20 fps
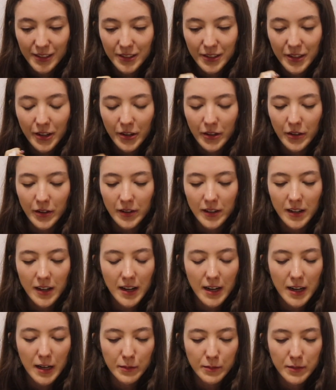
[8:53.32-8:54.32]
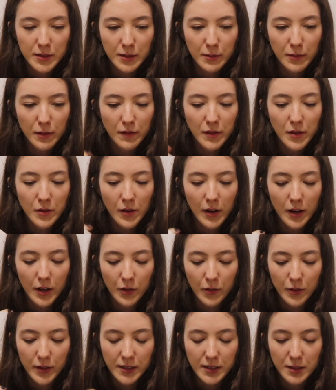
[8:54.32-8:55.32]
So, um, some of you are
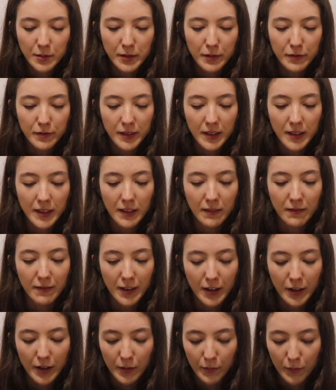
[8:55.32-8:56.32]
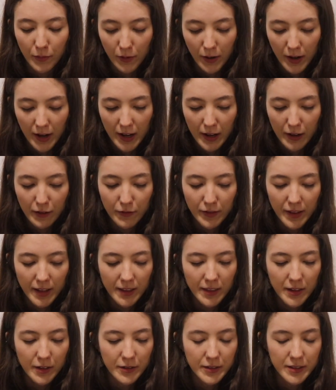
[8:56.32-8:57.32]
going to be feeling very brave, like
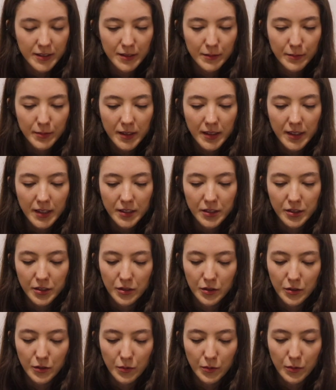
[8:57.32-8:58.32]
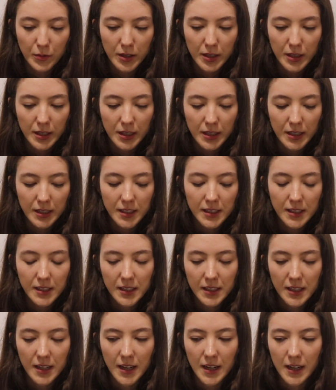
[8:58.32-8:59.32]
there was something that you were
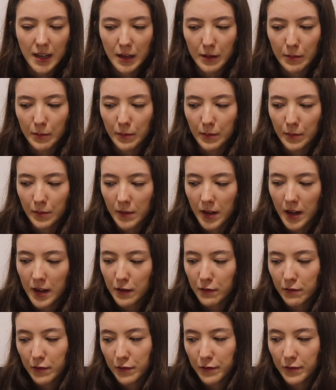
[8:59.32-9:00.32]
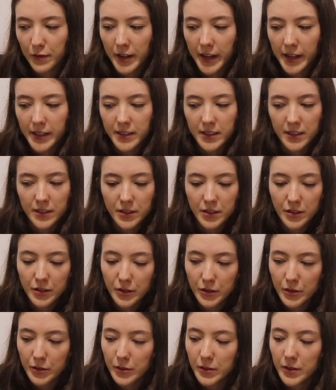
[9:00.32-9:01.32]
um, kind of afraid to
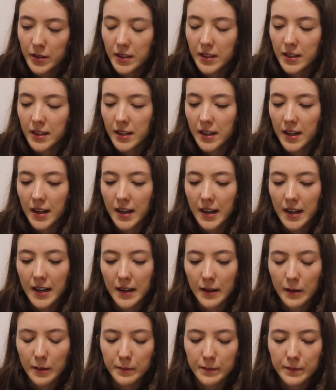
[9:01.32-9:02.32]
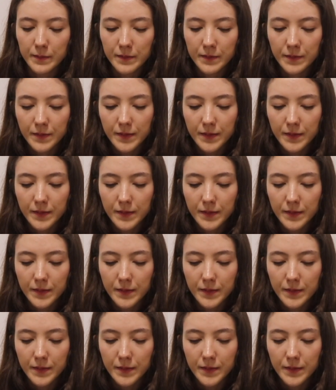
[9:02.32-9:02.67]
do, um,